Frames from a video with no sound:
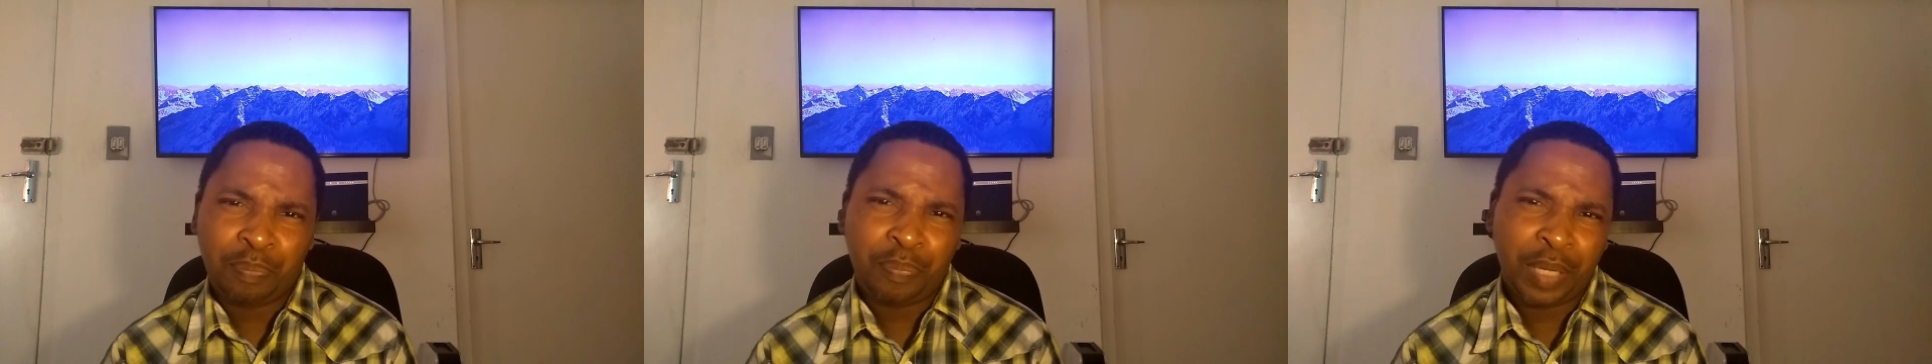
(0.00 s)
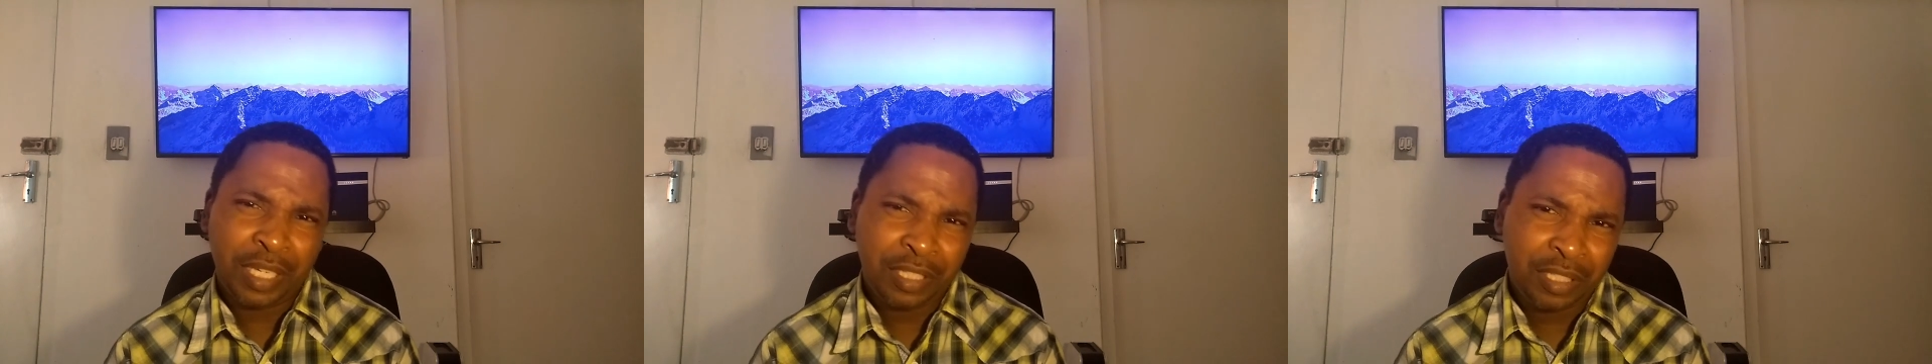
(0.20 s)

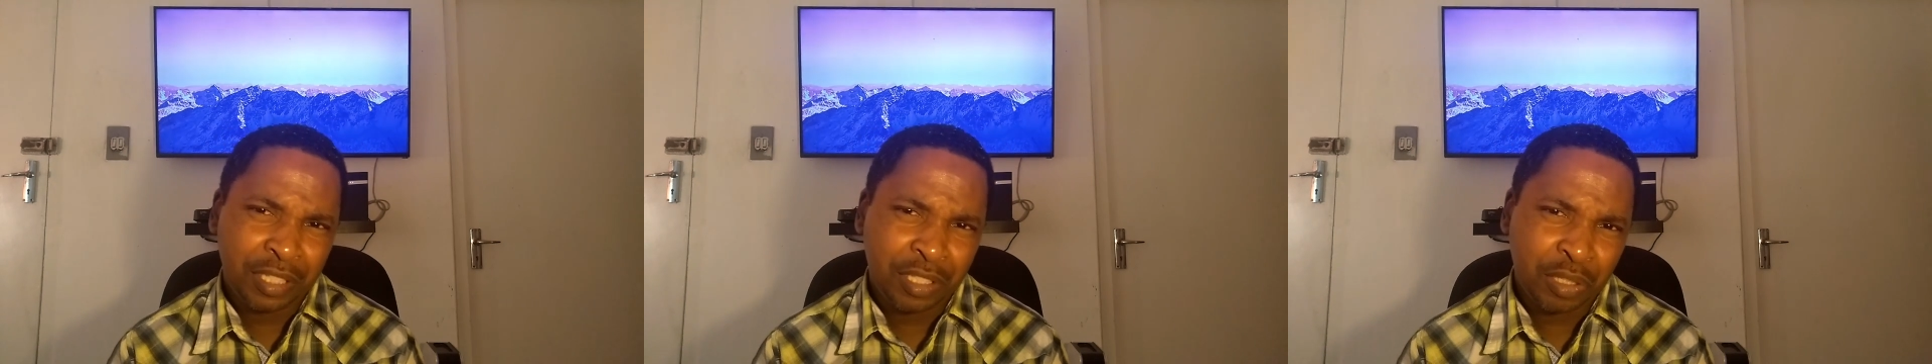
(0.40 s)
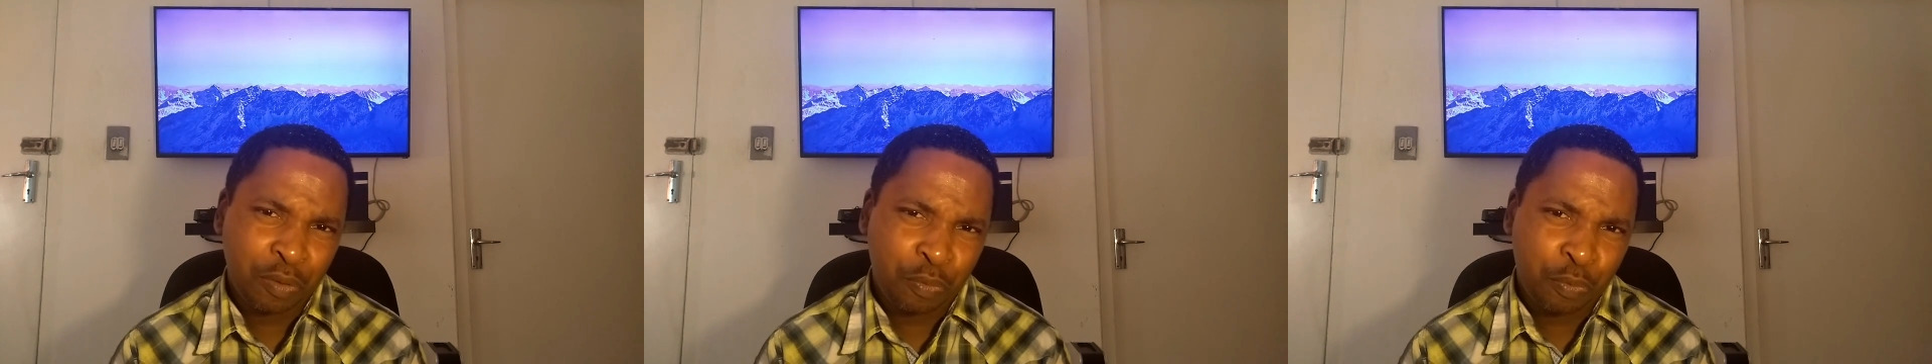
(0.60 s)

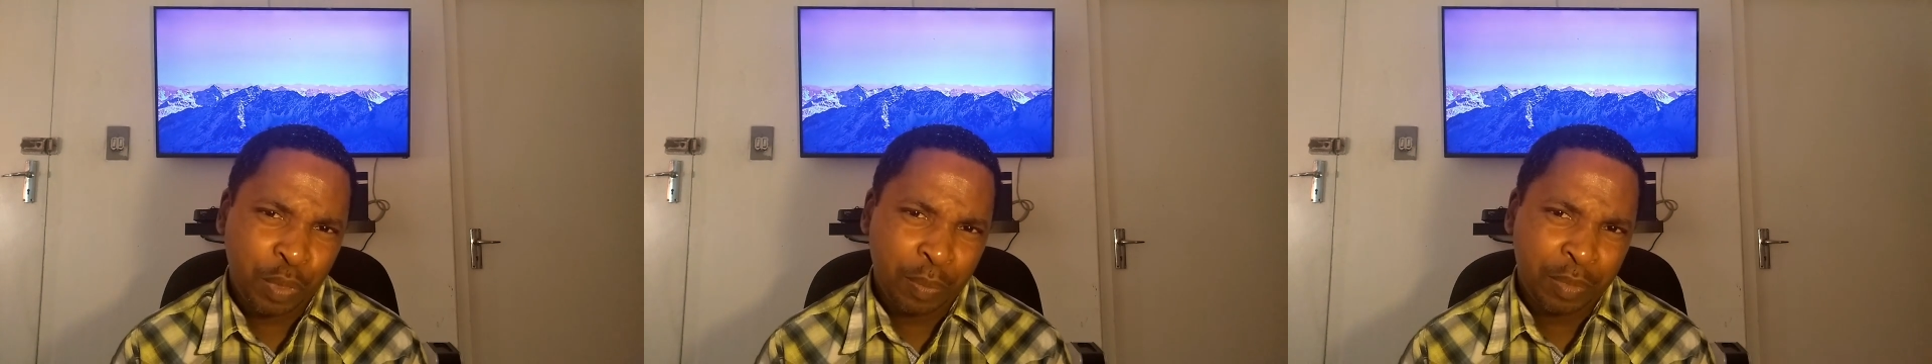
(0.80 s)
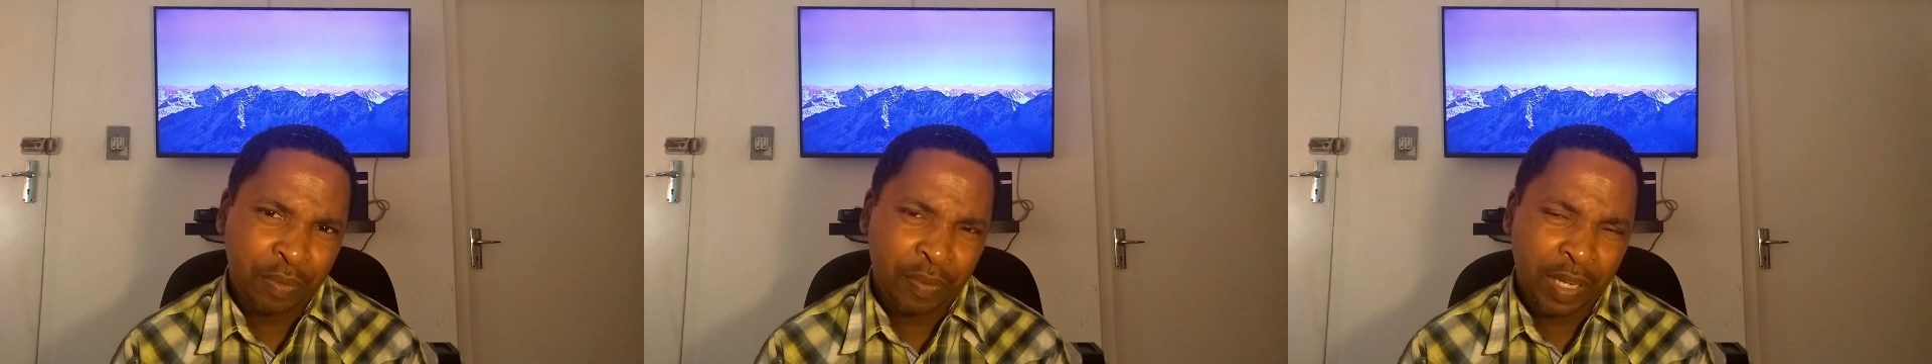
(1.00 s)
basics of
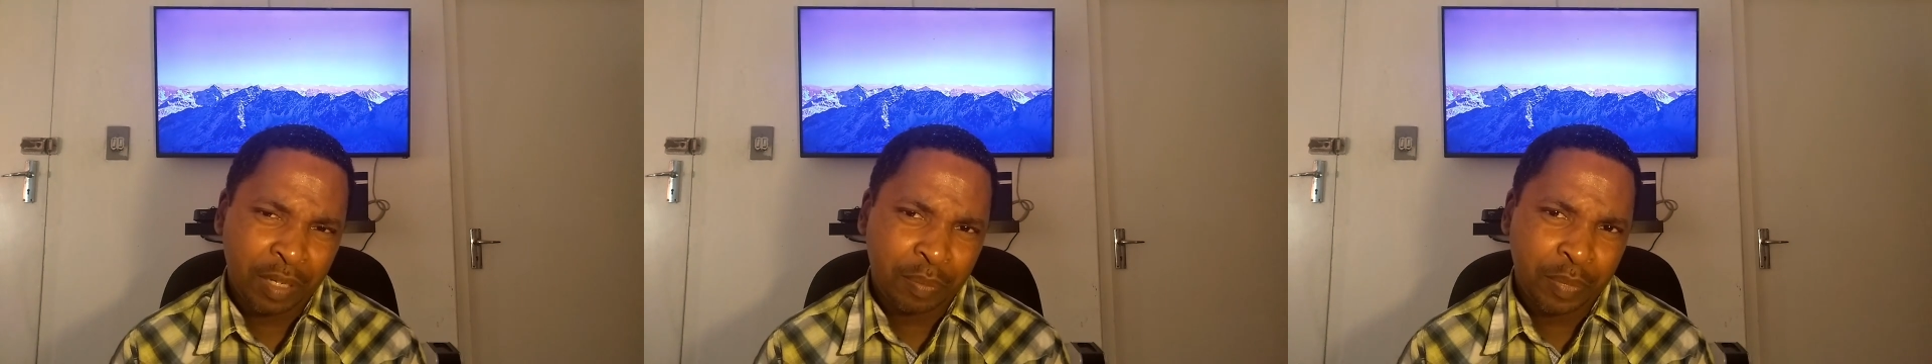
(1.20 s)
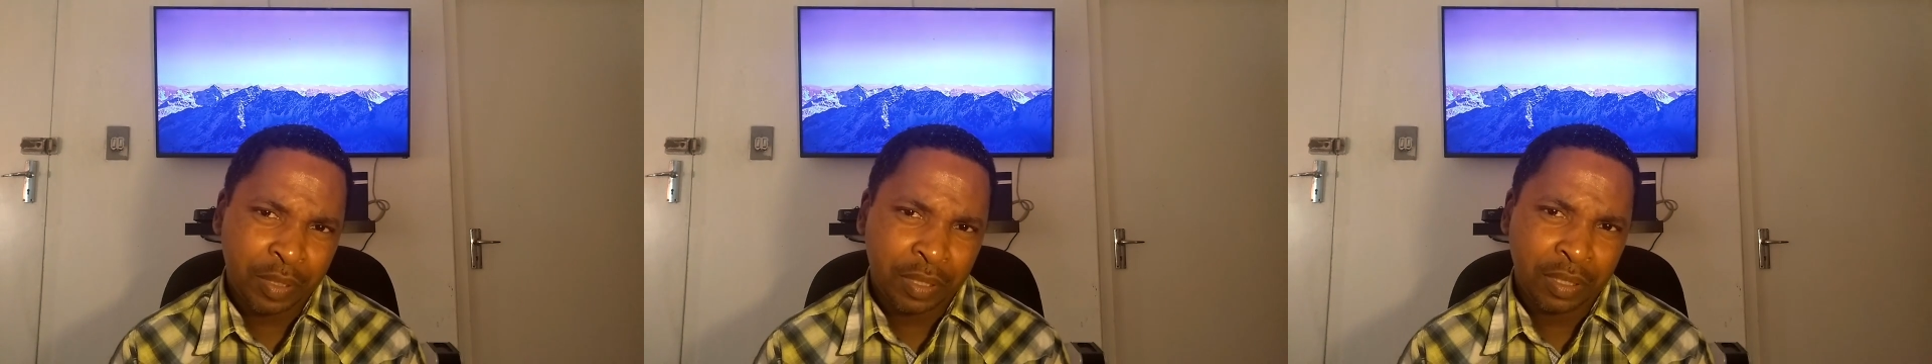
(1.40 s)
web
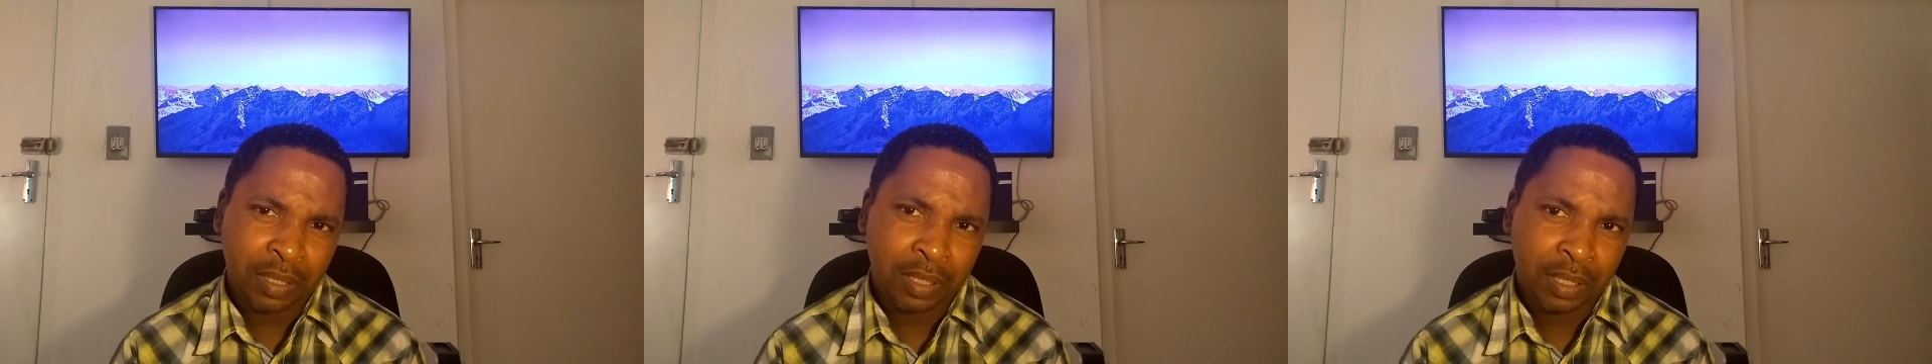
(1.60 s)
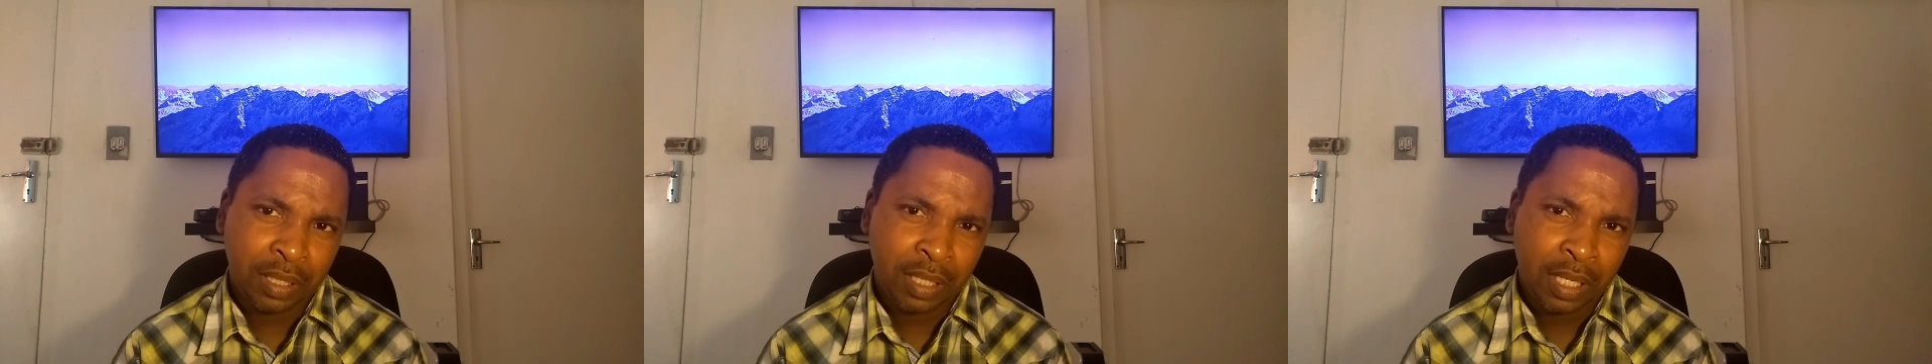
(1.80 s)
development.
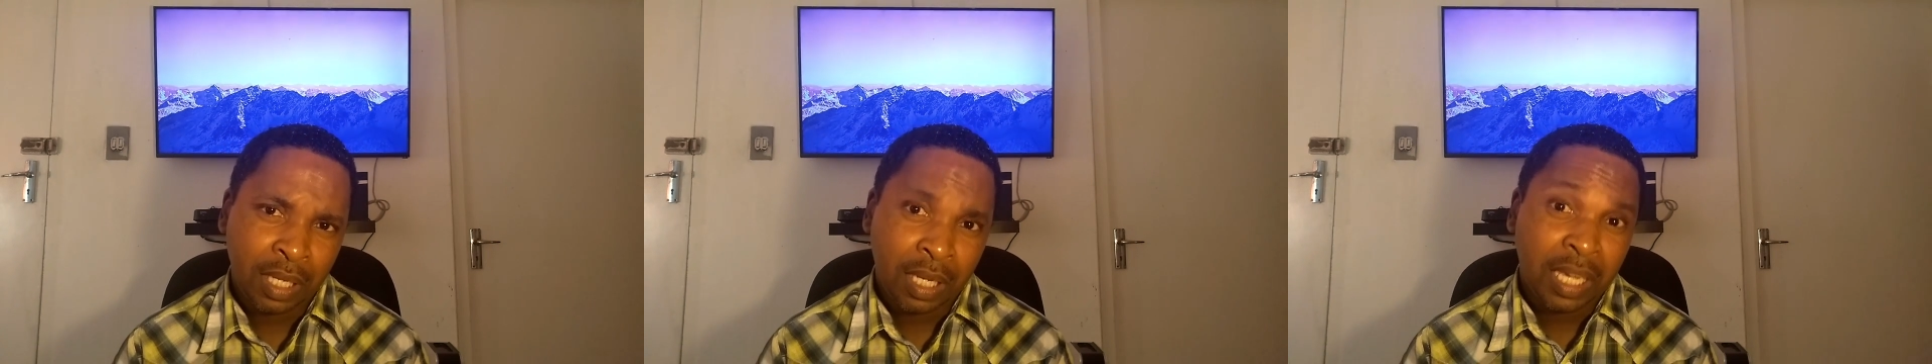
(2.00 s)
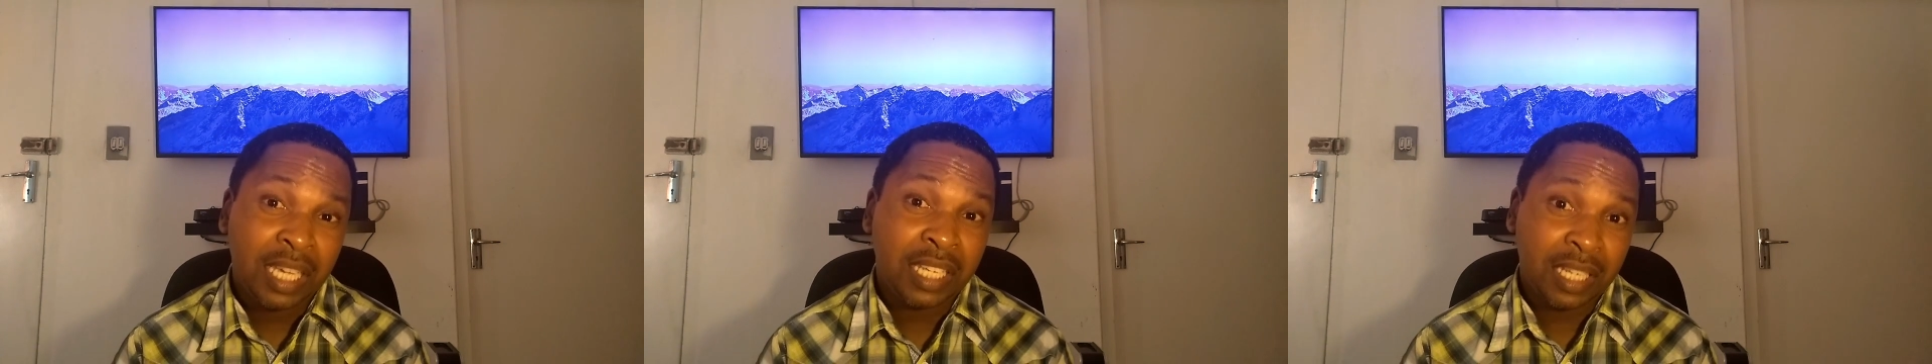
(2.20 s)

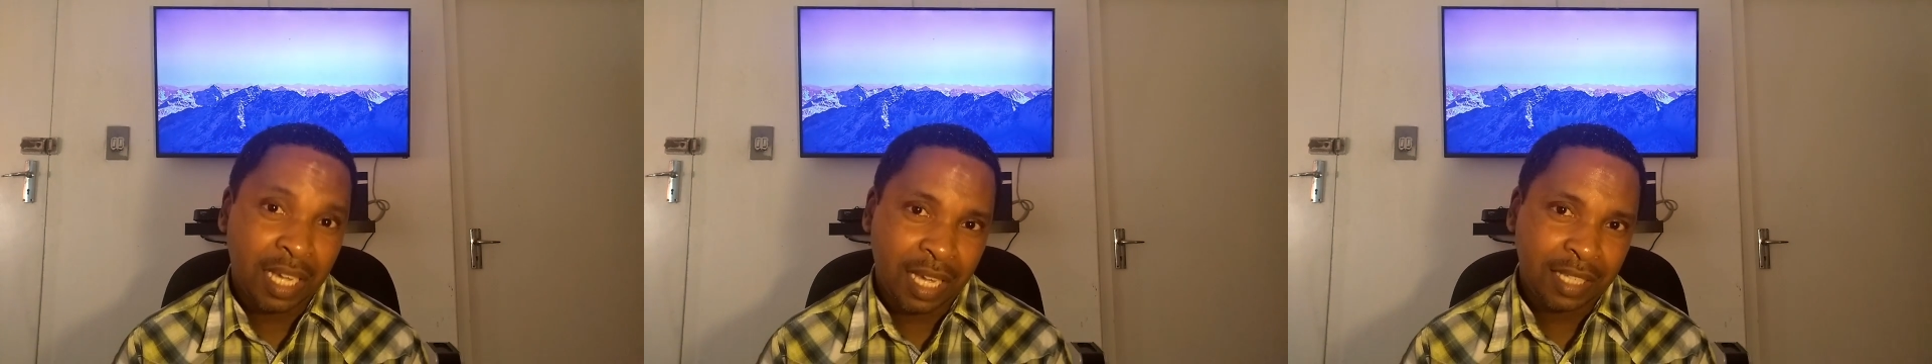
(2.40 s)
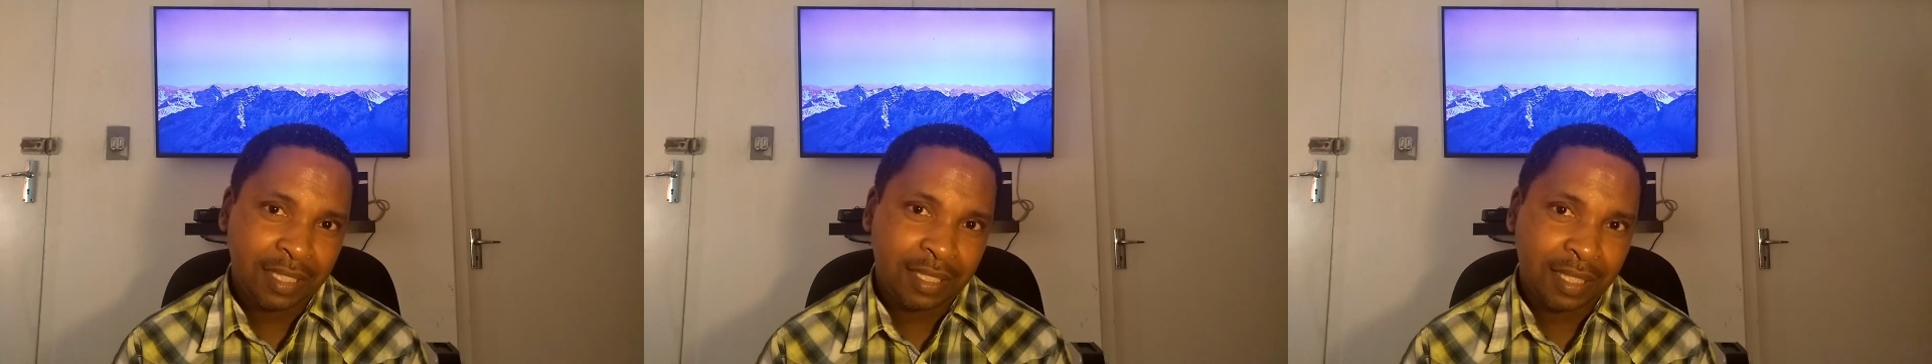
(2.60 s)
In
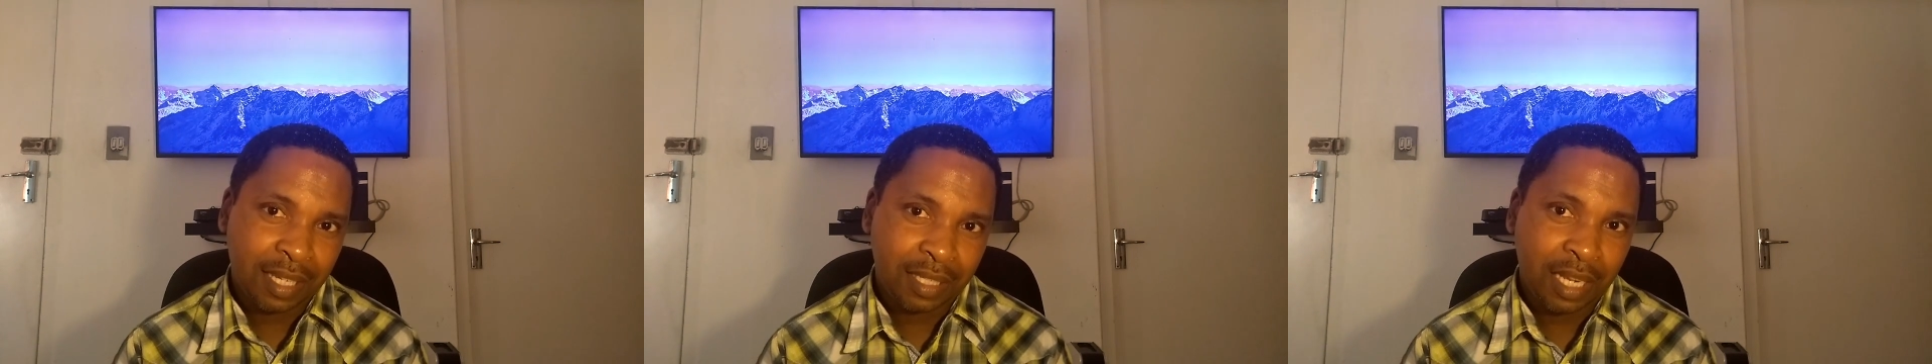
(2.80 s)
hindsight,